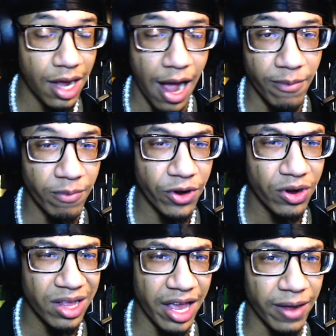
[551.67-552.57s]
I'm a
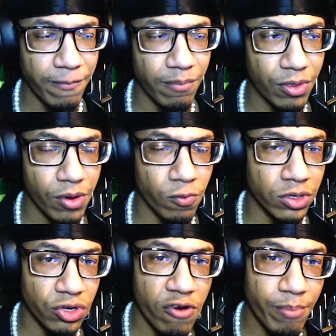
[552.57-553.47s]
very like
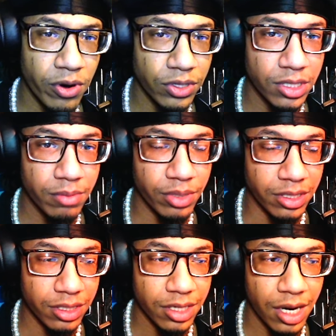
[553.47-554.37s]
reserved person,
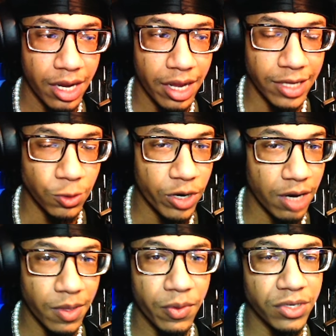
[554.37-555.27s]
but it's weird.
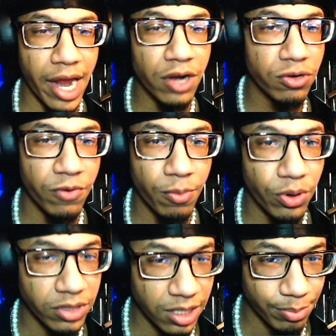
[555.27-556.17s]
I'm the most extroverted person on